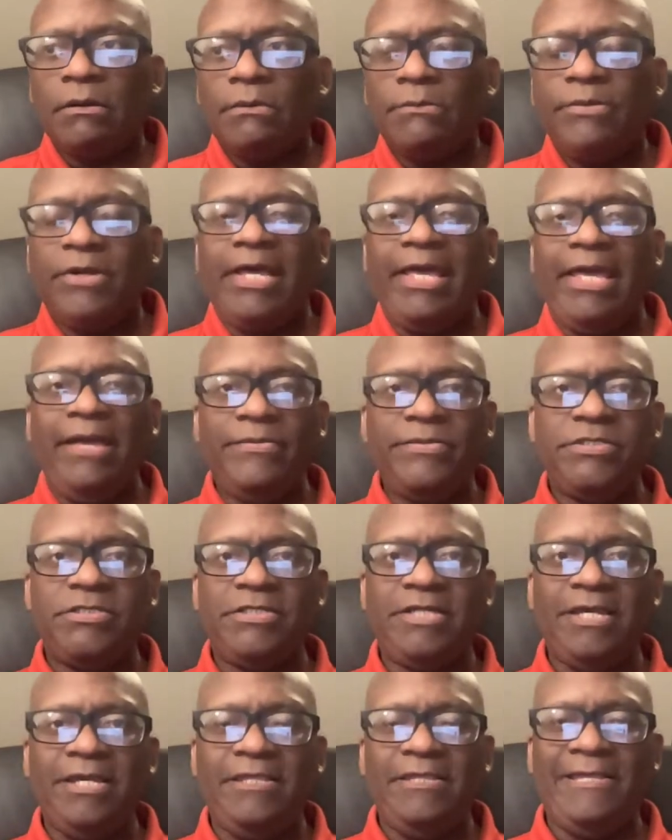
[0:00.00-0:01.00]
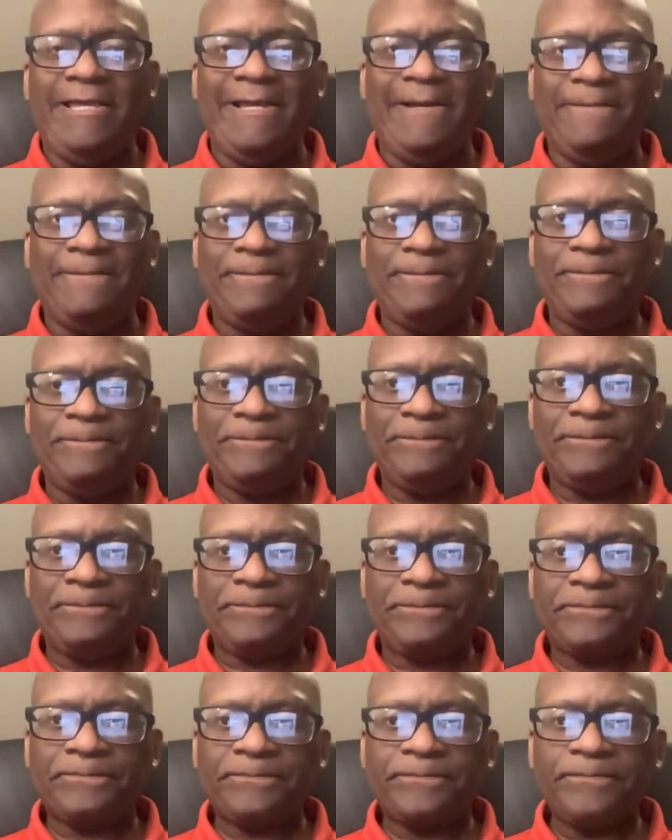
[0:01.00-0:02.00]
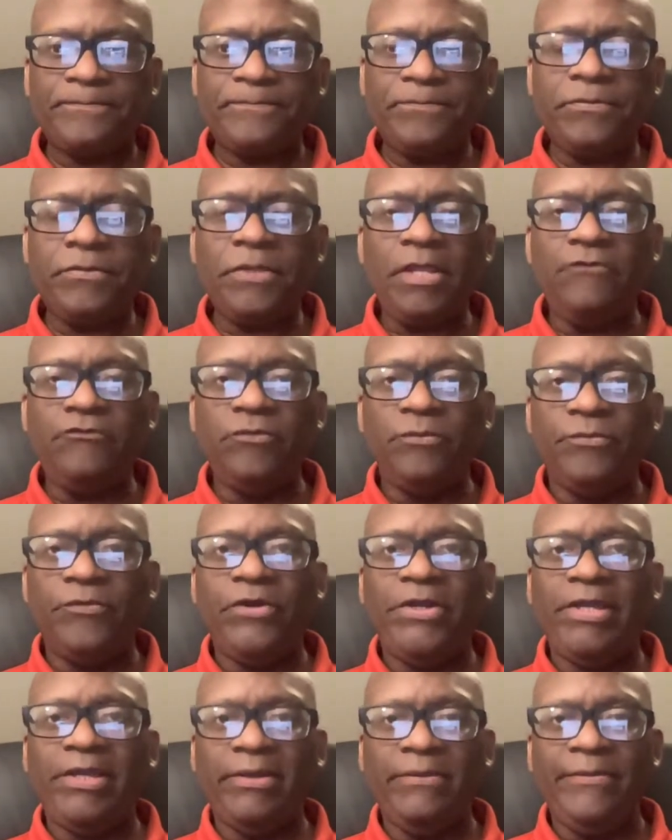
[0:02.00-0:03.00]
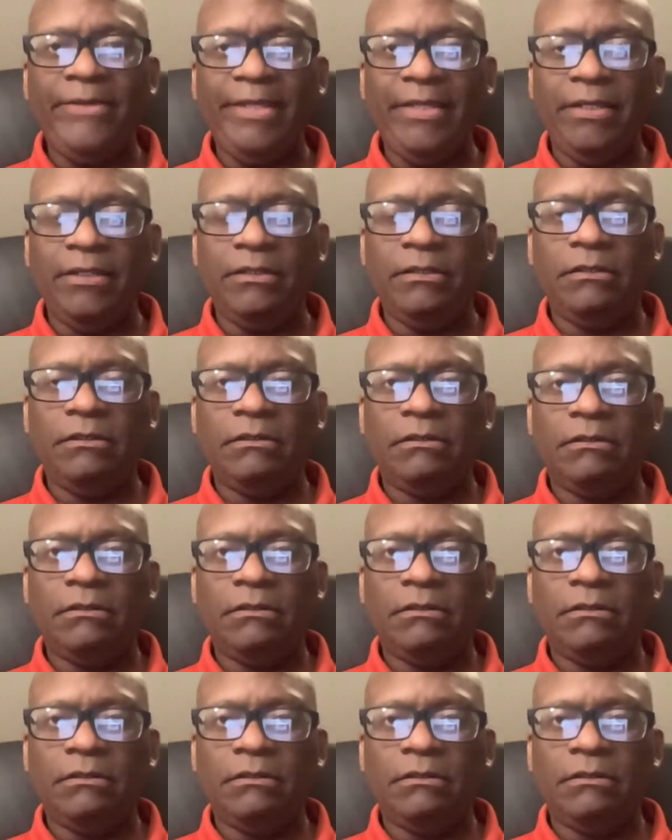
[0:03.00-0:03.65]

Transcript: but I am saying that if you bring him in,